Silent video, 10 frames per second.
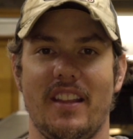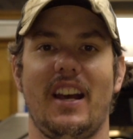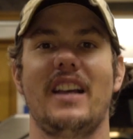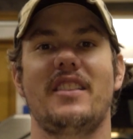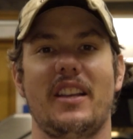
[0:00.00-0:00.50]
the
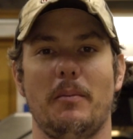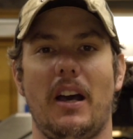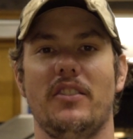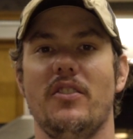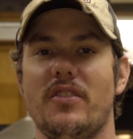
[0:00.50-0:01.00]
nice thing
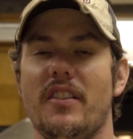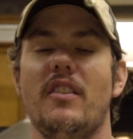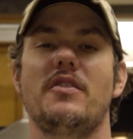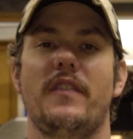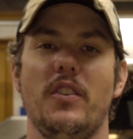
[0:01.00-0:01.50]
about using
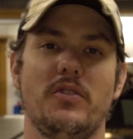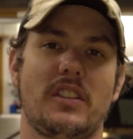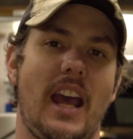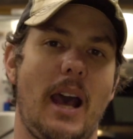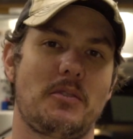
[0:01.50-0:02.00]
those
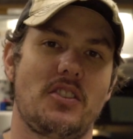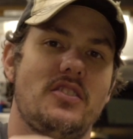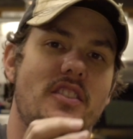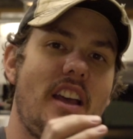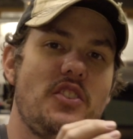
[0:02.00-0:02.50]
fuse taps
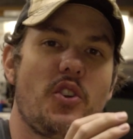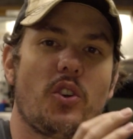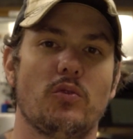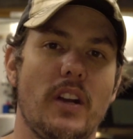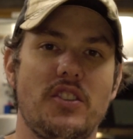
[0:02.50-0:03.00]
is that
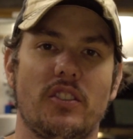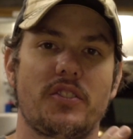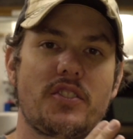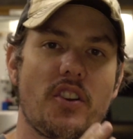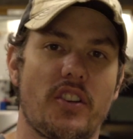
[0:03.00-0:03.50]
your
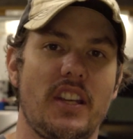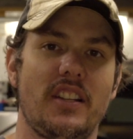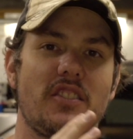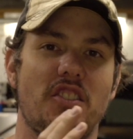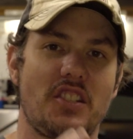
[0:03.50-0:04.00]
original
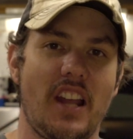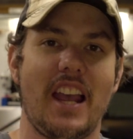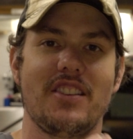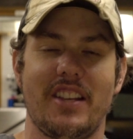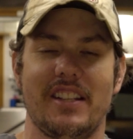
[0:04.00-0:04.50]
circuit
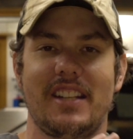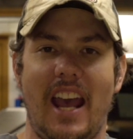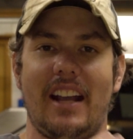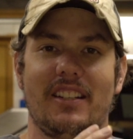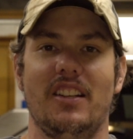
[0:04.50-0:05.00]
stays intact.